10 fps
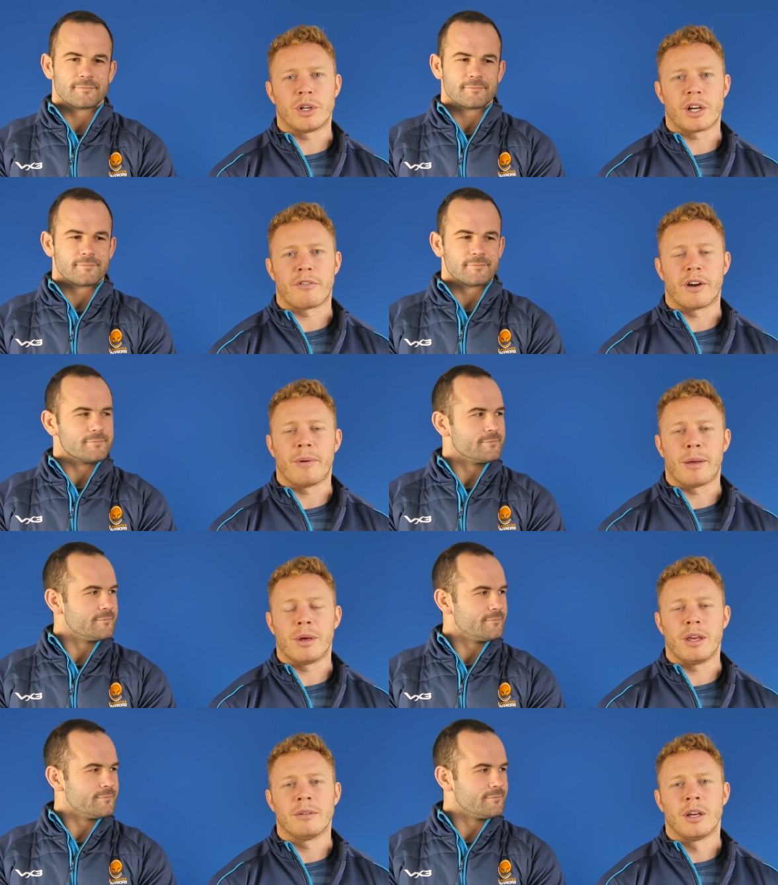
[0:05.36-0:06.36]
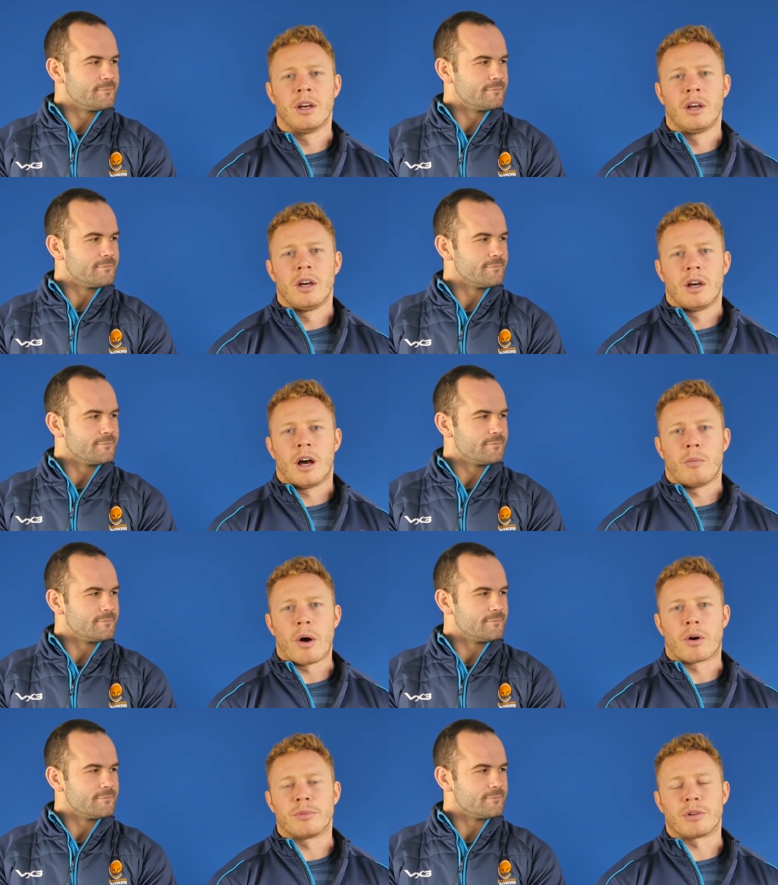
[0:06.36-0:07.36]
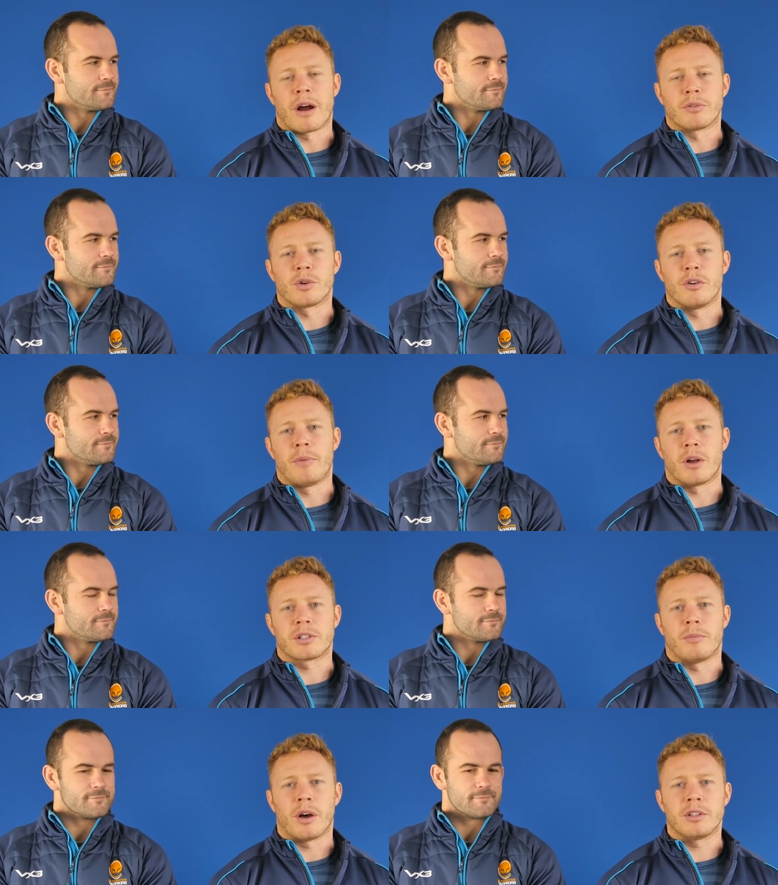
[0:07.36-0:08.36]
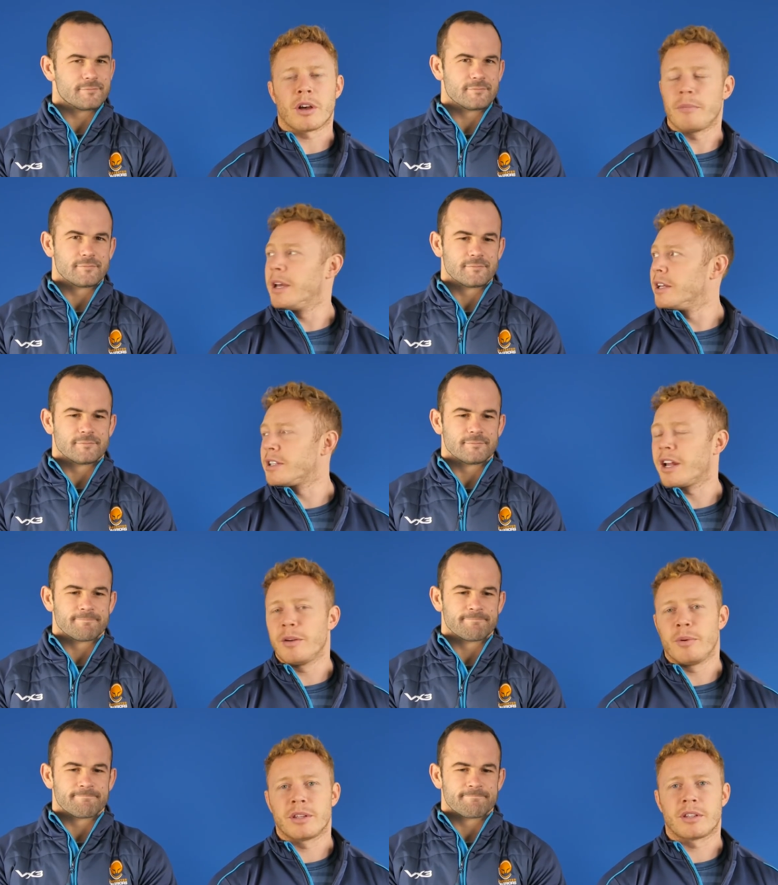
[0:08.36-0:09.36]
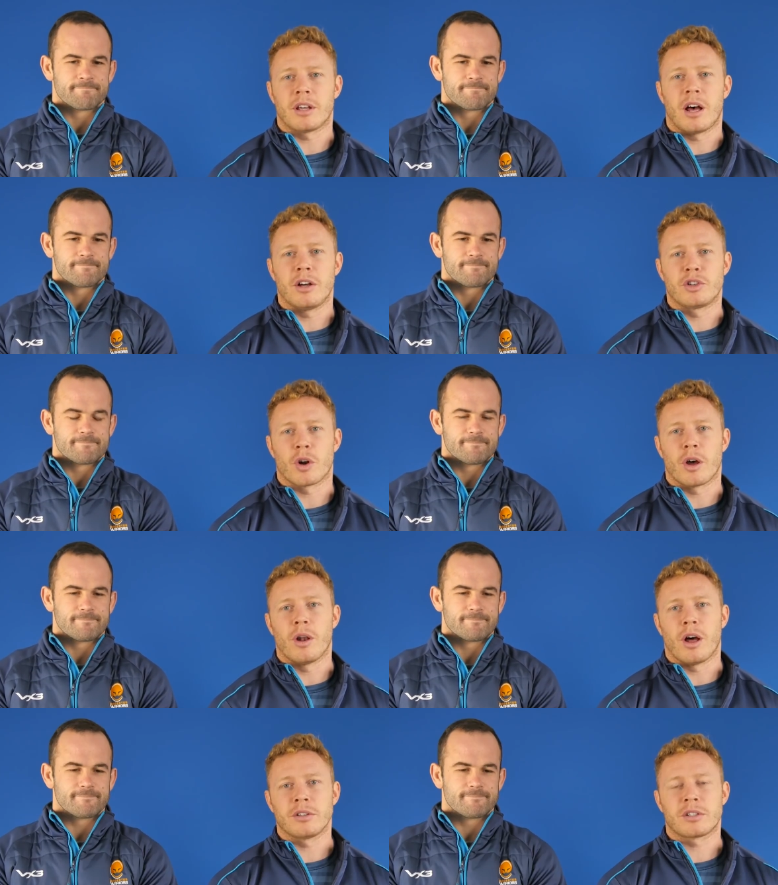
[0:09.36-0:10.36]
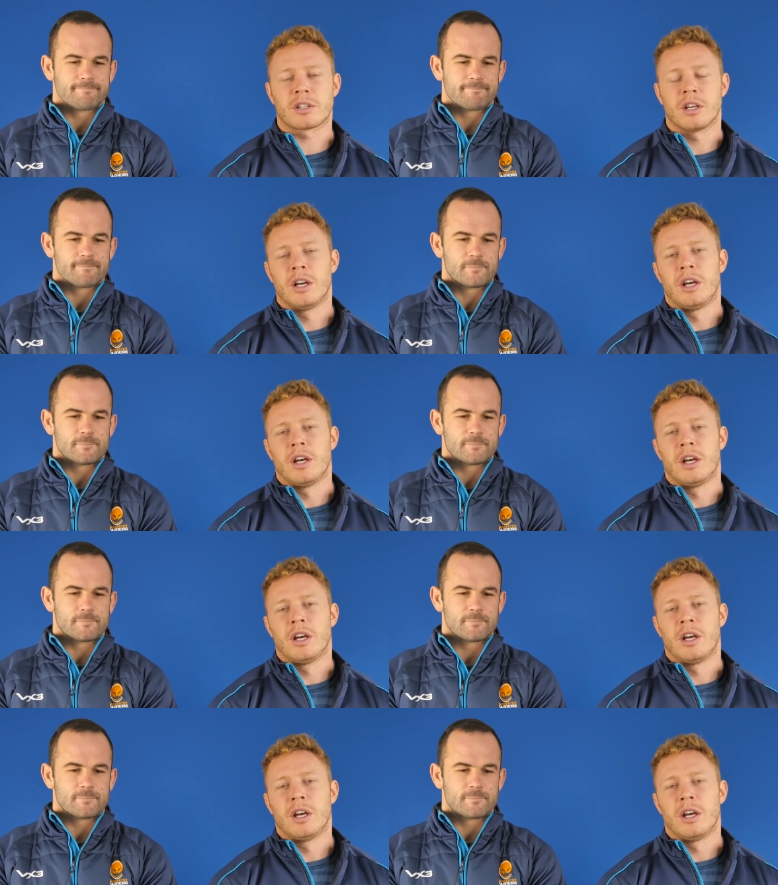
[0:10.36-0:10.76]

Speaker 1: whichever it may be. Welcome to round 2 of Masterminds. I'm here today with Jono Lance,